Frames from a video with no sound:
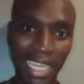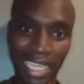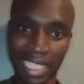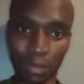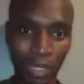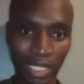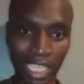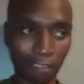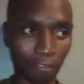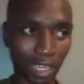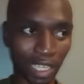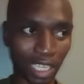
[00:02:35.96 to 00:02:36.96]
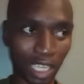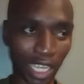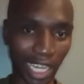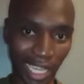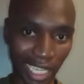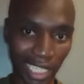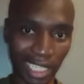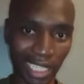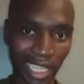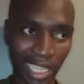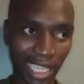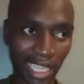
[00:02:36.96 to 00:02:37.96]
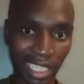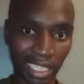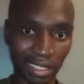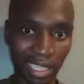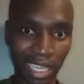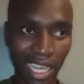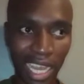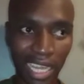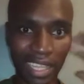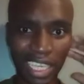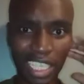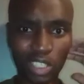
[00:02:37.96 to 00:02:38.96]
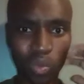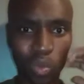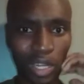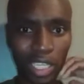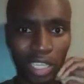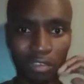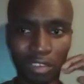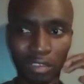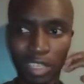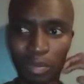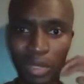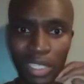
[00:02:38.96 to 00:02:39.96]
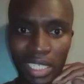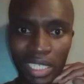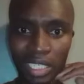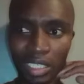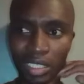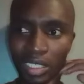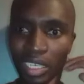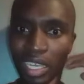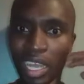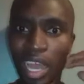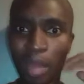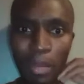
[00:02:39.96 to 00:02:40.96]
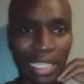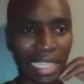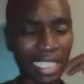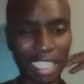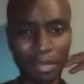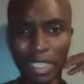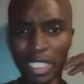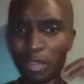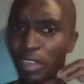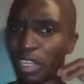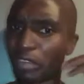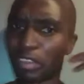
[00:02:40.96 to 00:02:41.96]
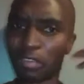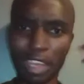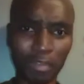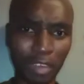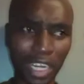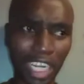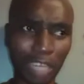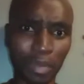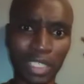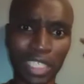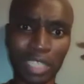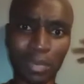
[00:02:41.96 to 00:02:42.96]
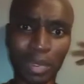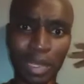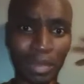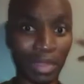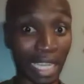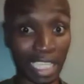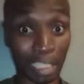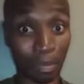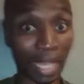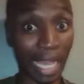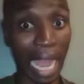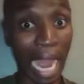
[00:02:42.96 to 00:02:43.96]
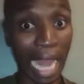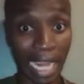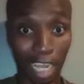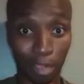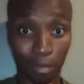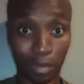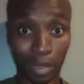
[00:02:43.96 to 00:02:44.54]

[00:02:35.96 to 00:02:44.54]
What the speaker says: at whatever rate that they, I think it's 250%, but it doesn't matter even if it's 500%, that is per annum.